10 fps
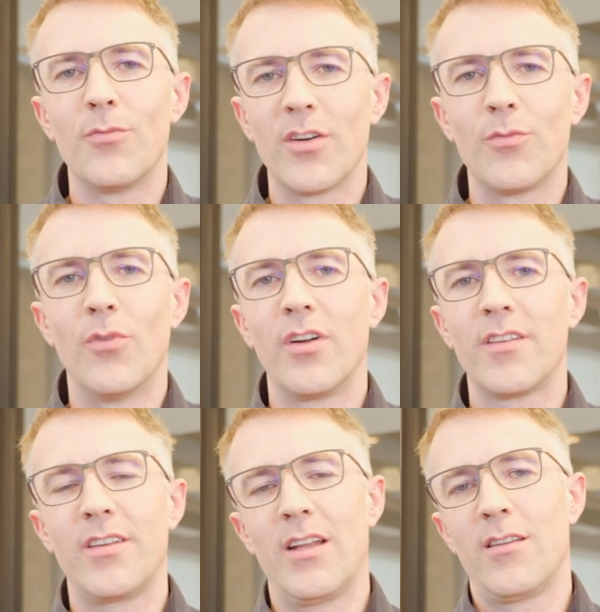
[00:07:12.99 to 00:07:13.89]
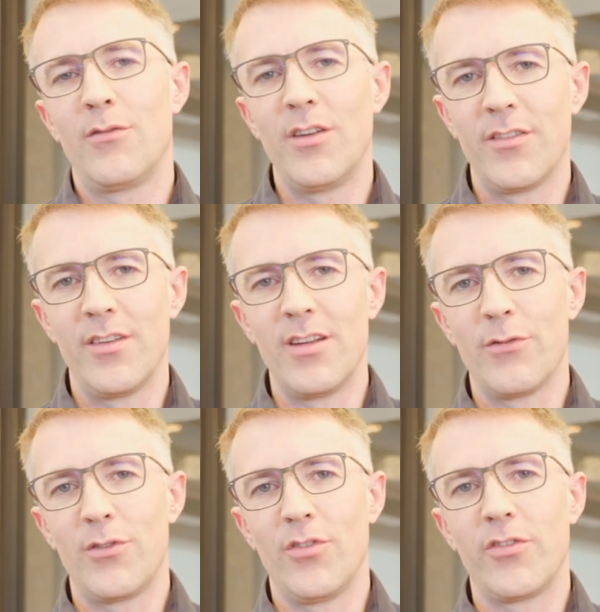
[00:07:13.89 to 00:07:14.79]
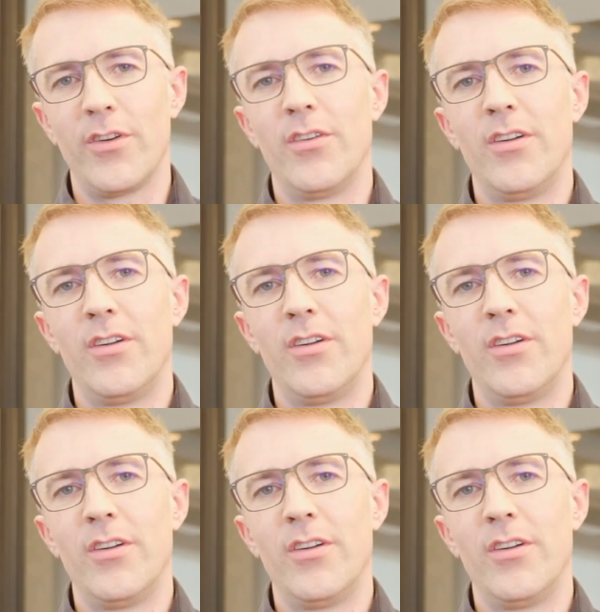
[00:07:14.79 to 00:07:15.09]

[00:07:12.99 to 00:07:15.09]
much more extensive in the near future.